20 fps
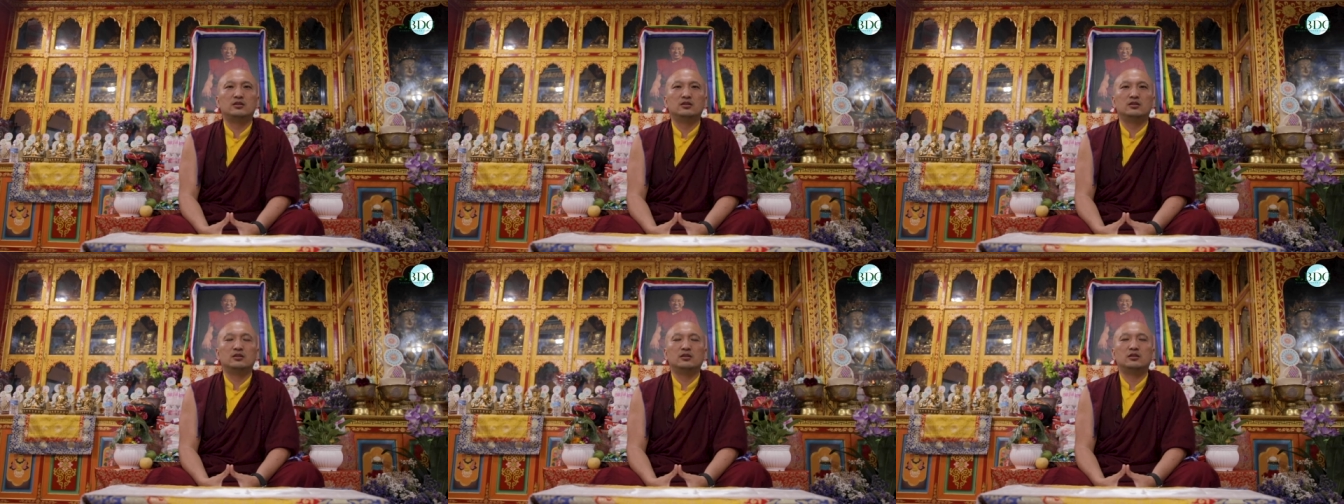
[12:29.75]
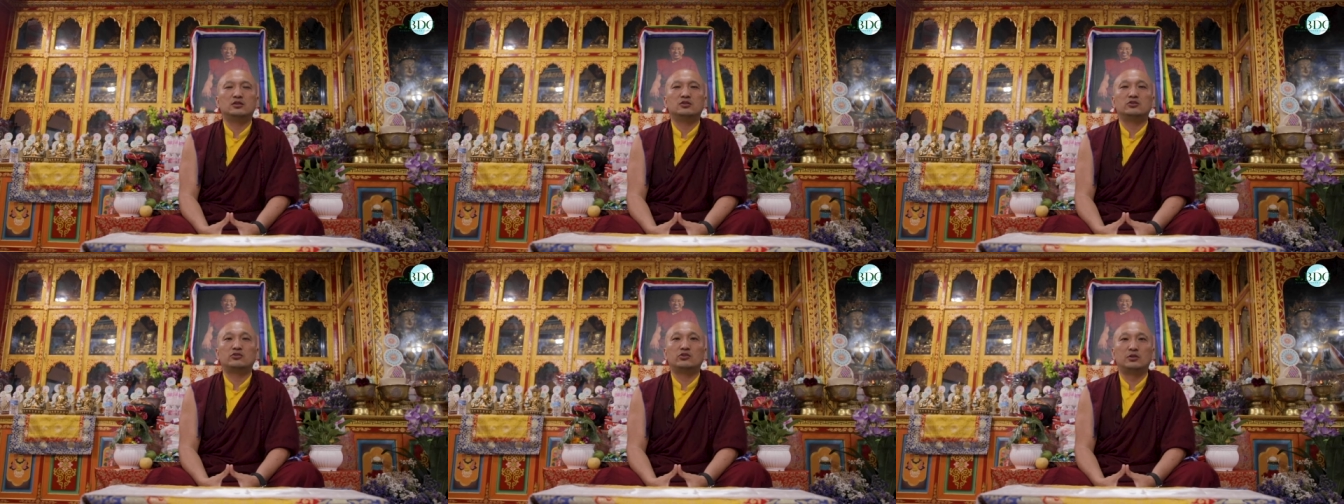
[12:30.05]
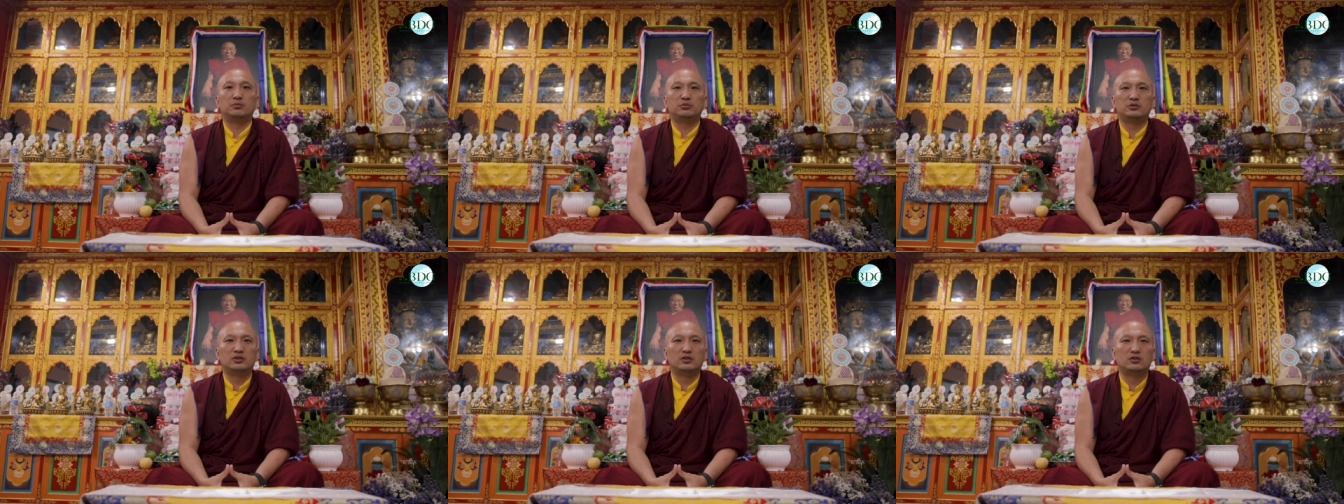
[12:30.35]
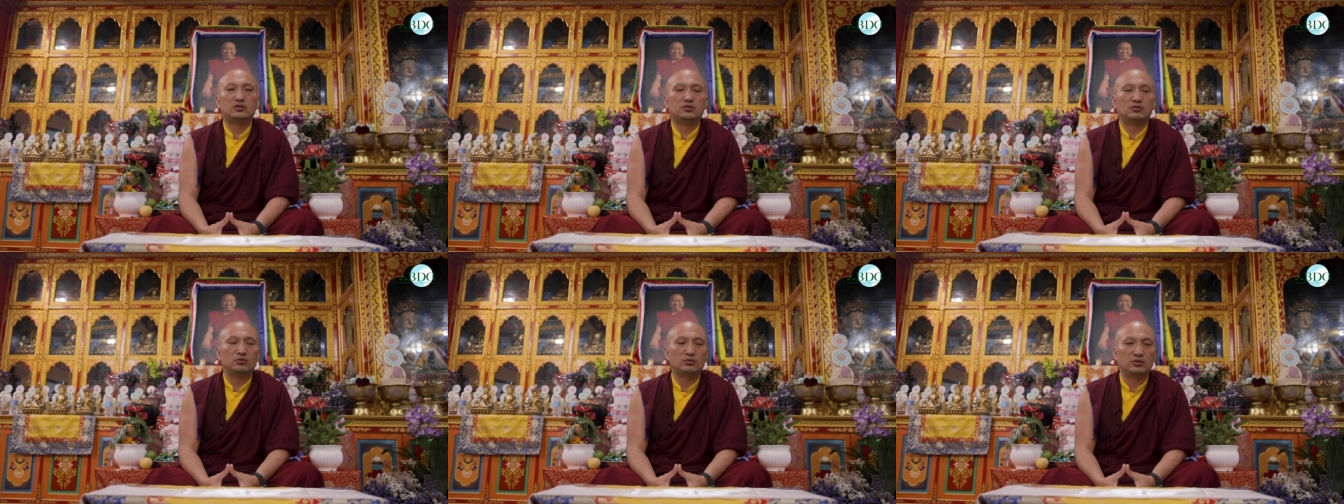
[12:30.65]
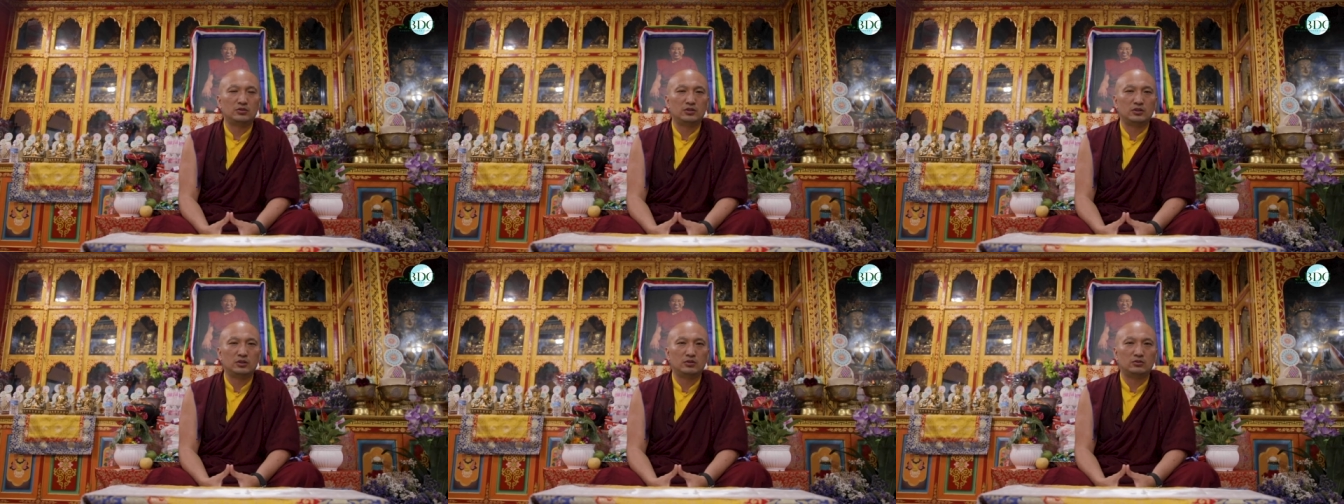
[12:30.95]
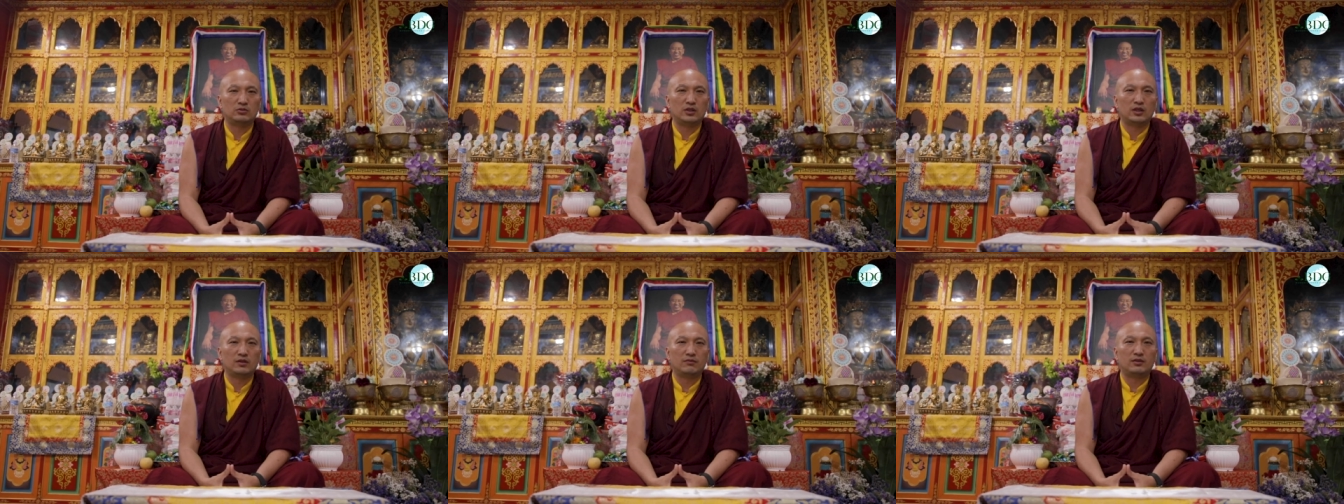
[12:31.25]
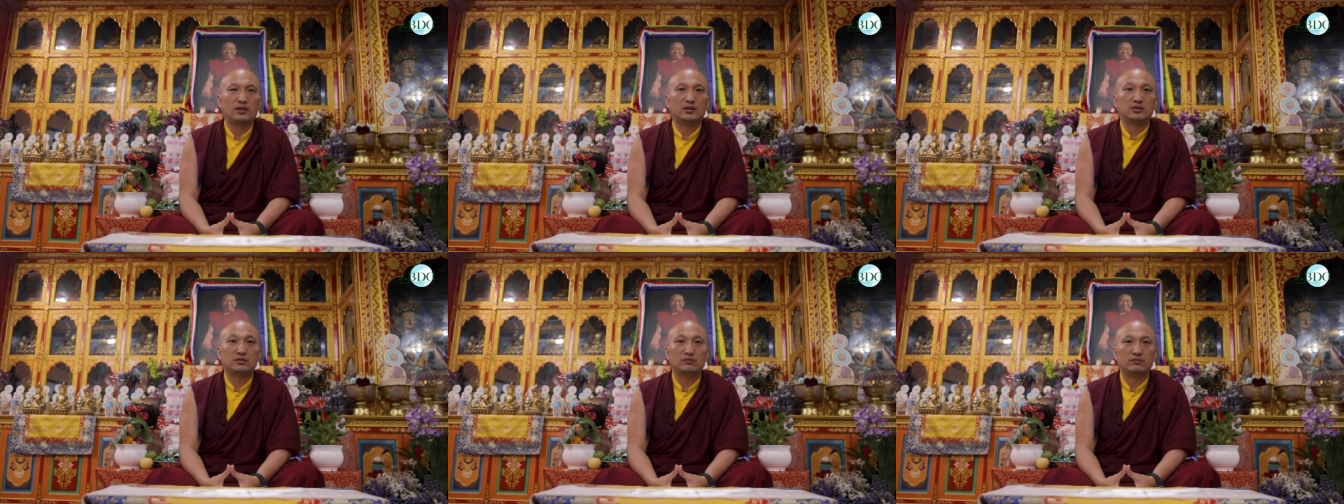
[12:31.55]
the scriptures you need to have
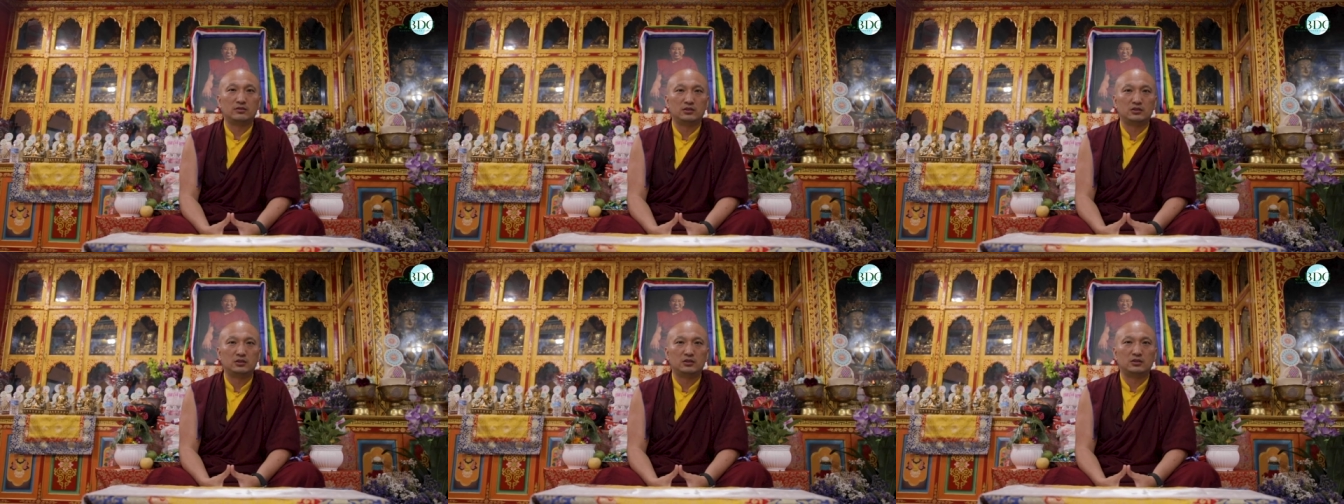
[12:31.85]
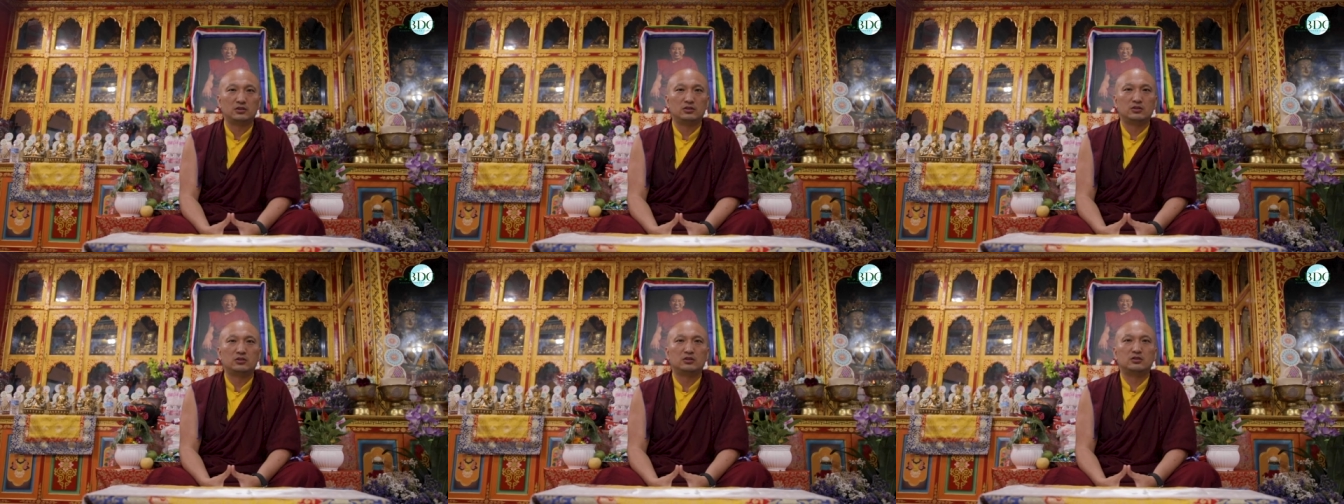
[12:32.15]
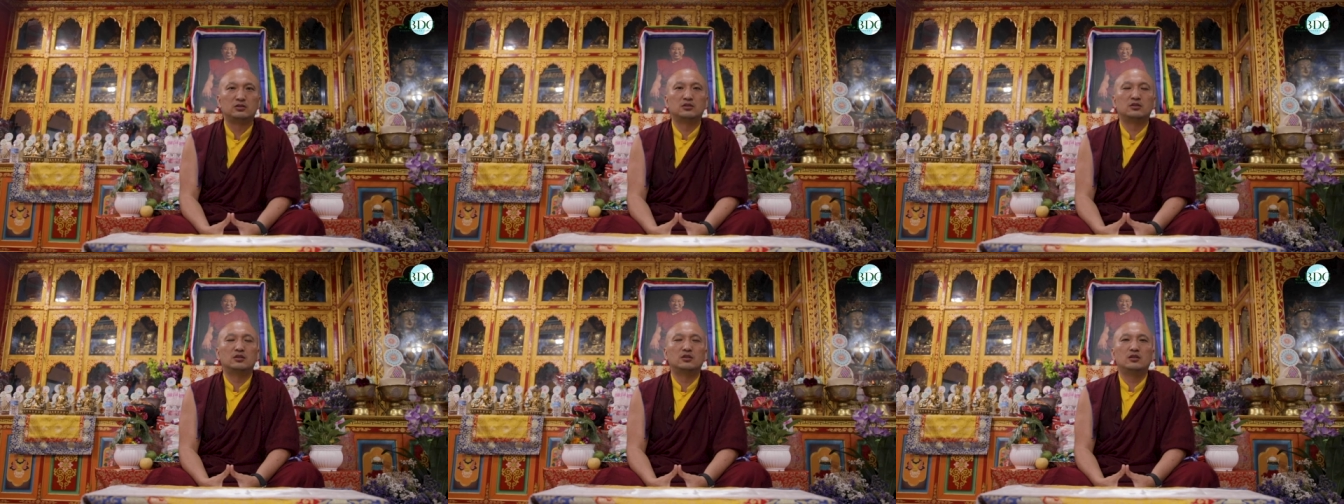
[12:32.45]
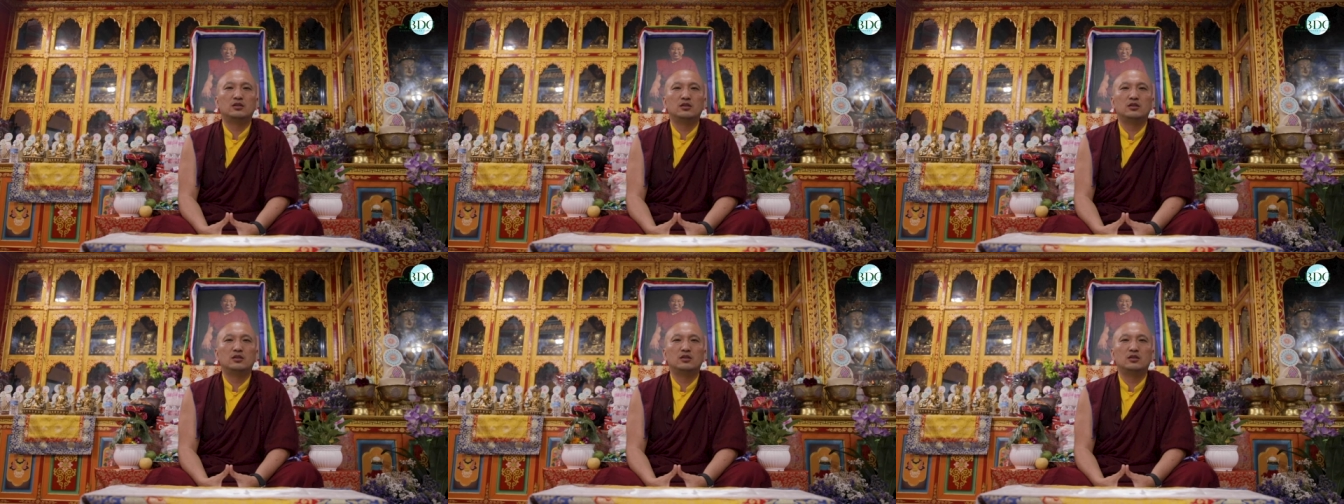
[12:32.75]
like different teachers.